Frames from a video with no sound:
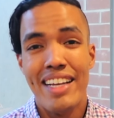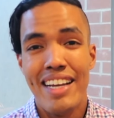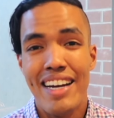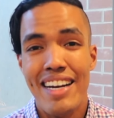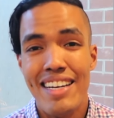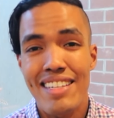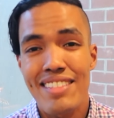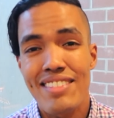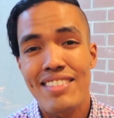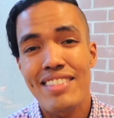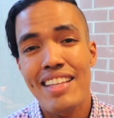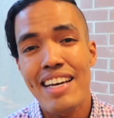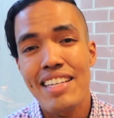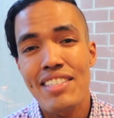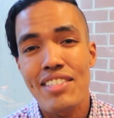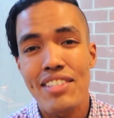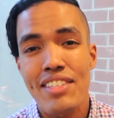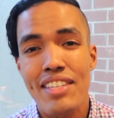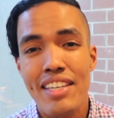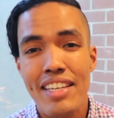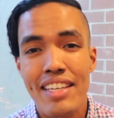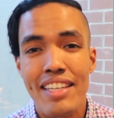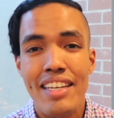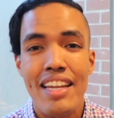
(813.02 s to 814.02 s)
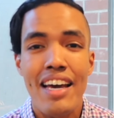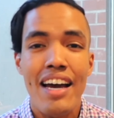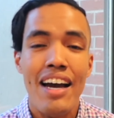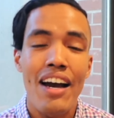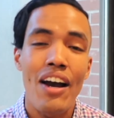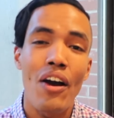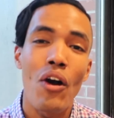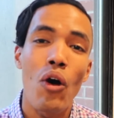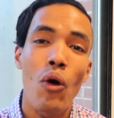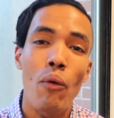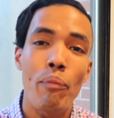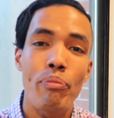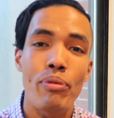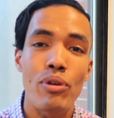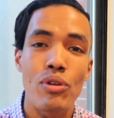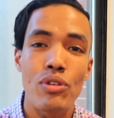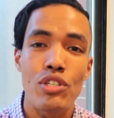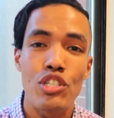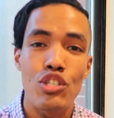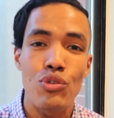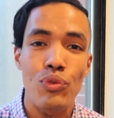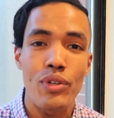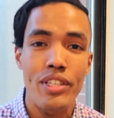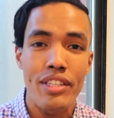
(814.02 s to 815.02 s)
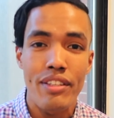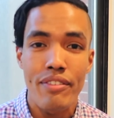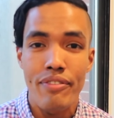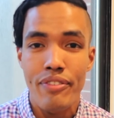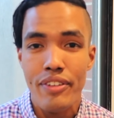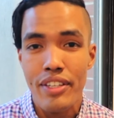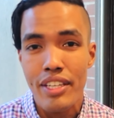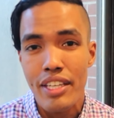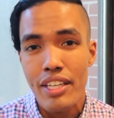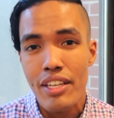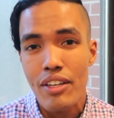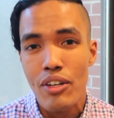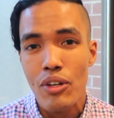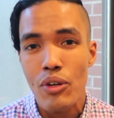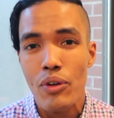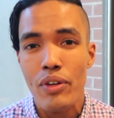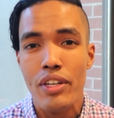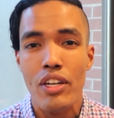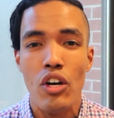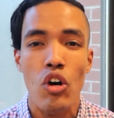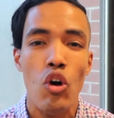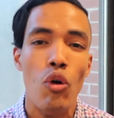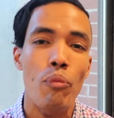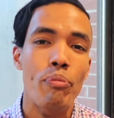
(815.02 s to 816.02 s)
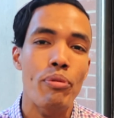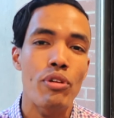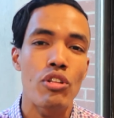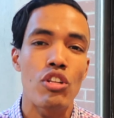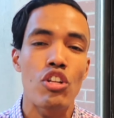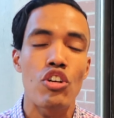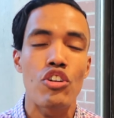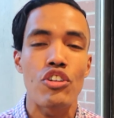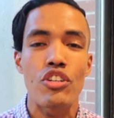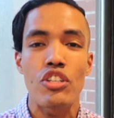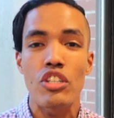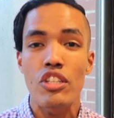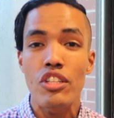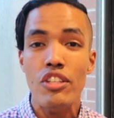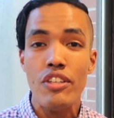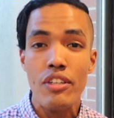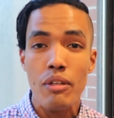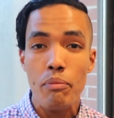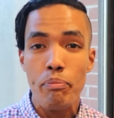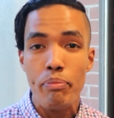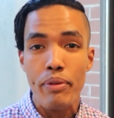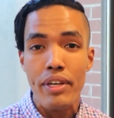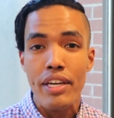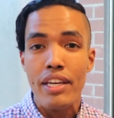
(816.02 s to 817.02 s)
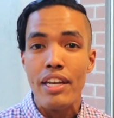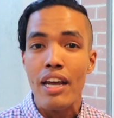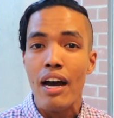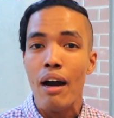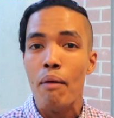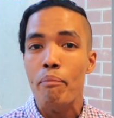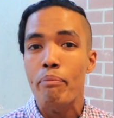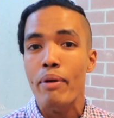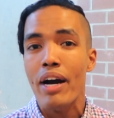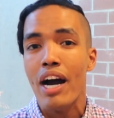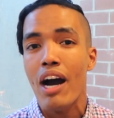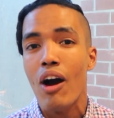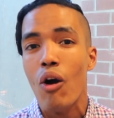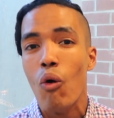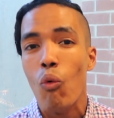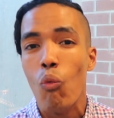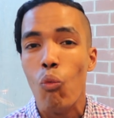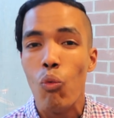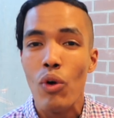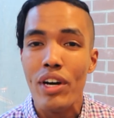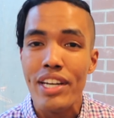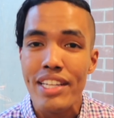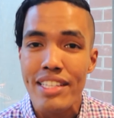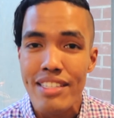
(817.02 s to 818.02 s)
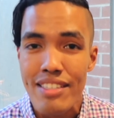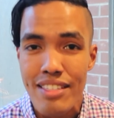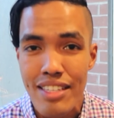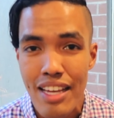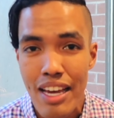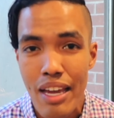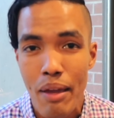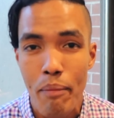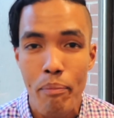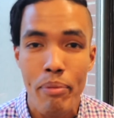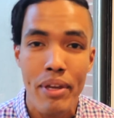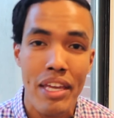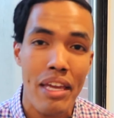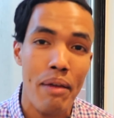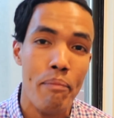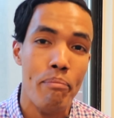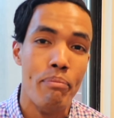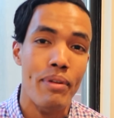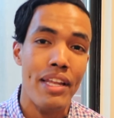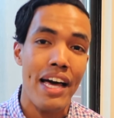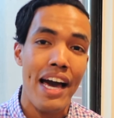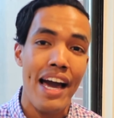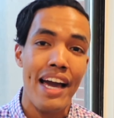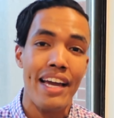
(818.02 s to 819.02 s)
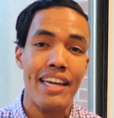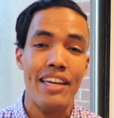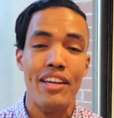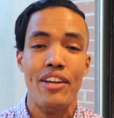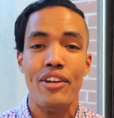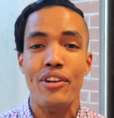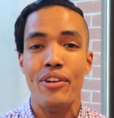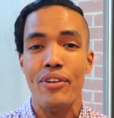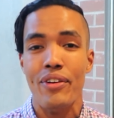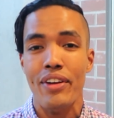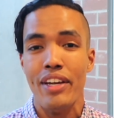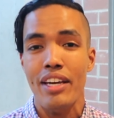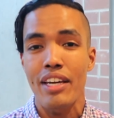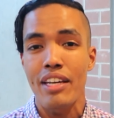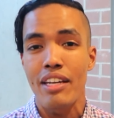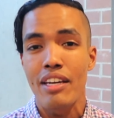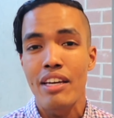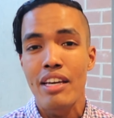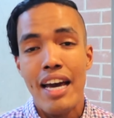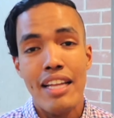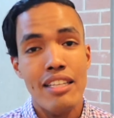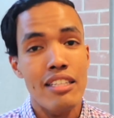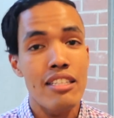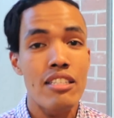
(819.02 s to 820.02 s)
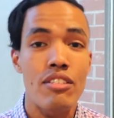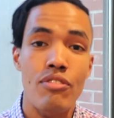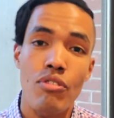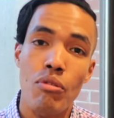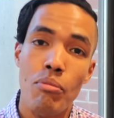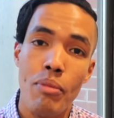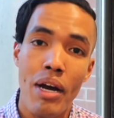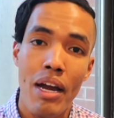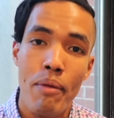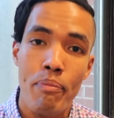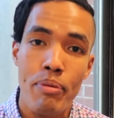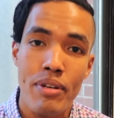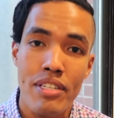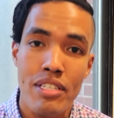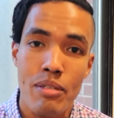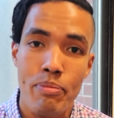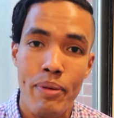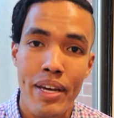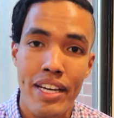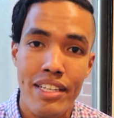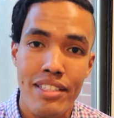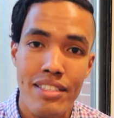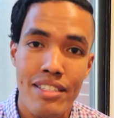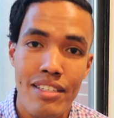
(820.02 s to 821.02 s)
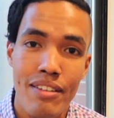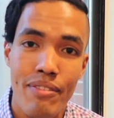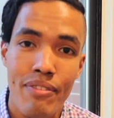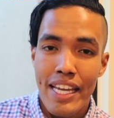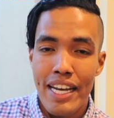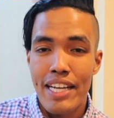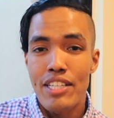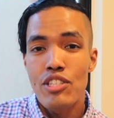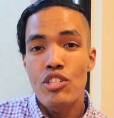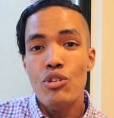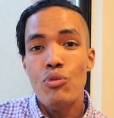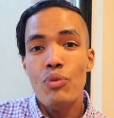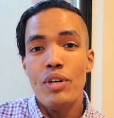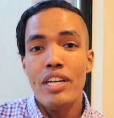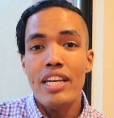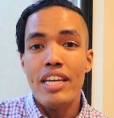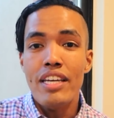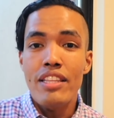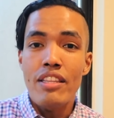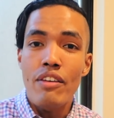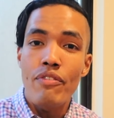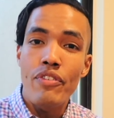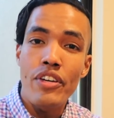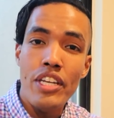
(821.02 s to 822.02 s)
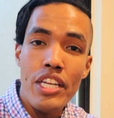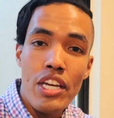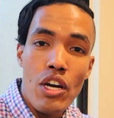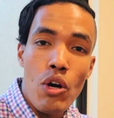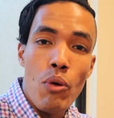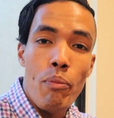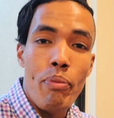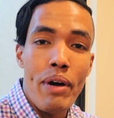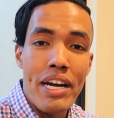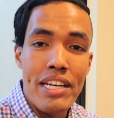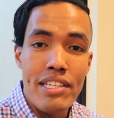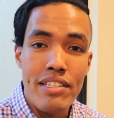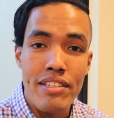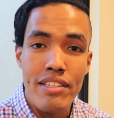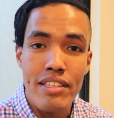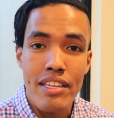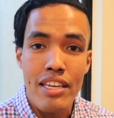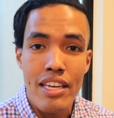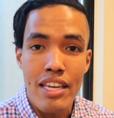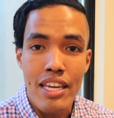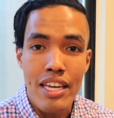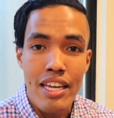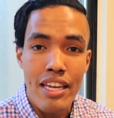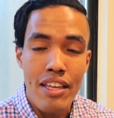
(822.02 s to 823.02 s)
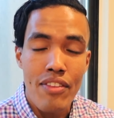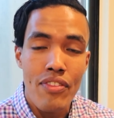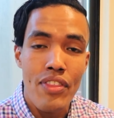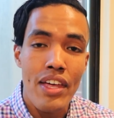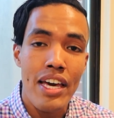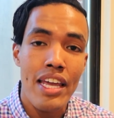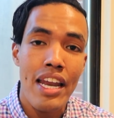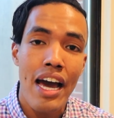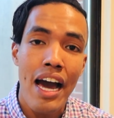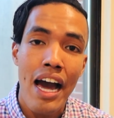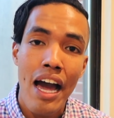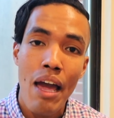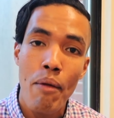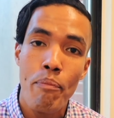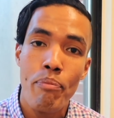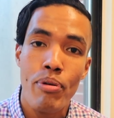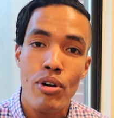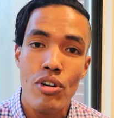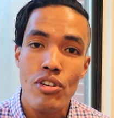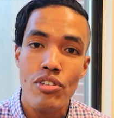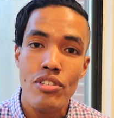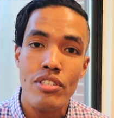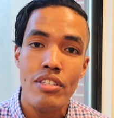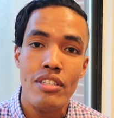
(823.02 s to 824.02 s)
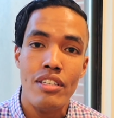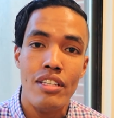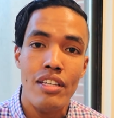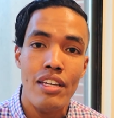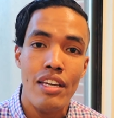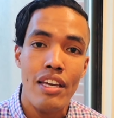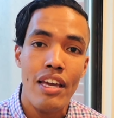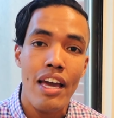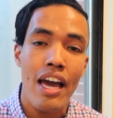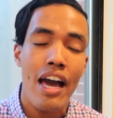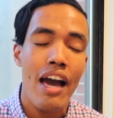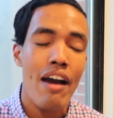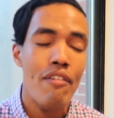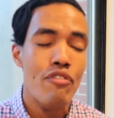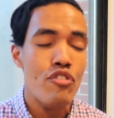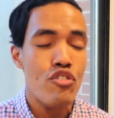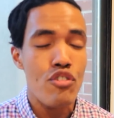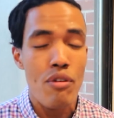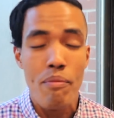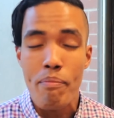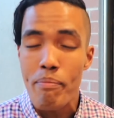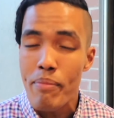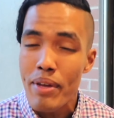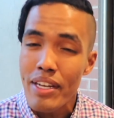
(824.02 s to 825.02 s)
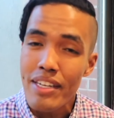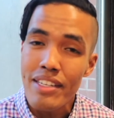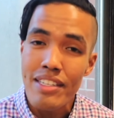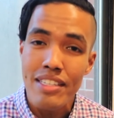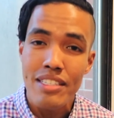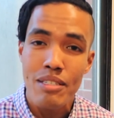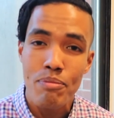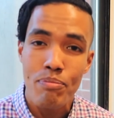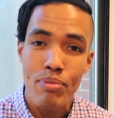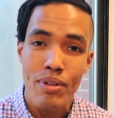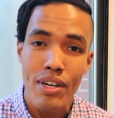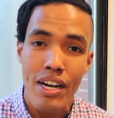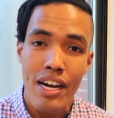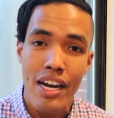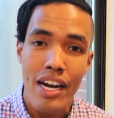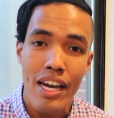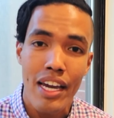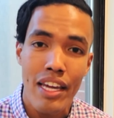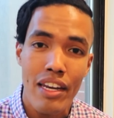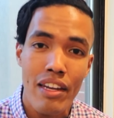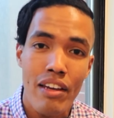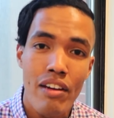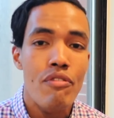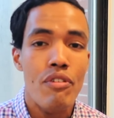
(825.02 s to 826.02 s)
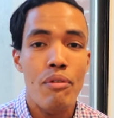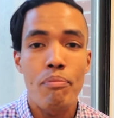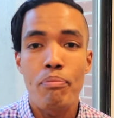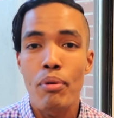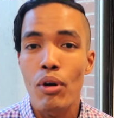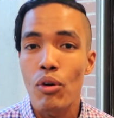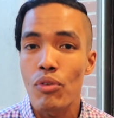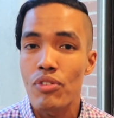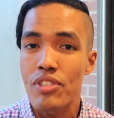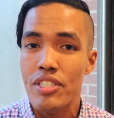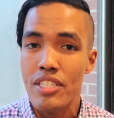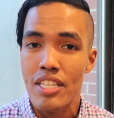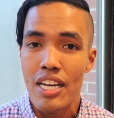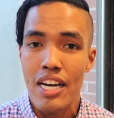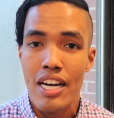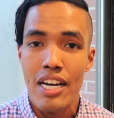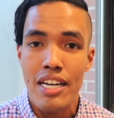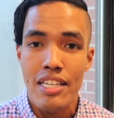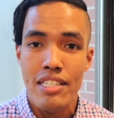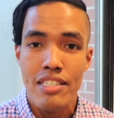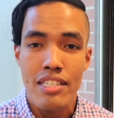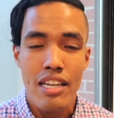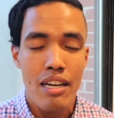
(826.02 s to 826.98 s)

guys, that's it. I hope you enjoyed the video, and I hope you learned a little bit about what it's like being Black and Korean, at least from my perspective. And I do want to end the video by saying that I personally have tremendous pride for both sides.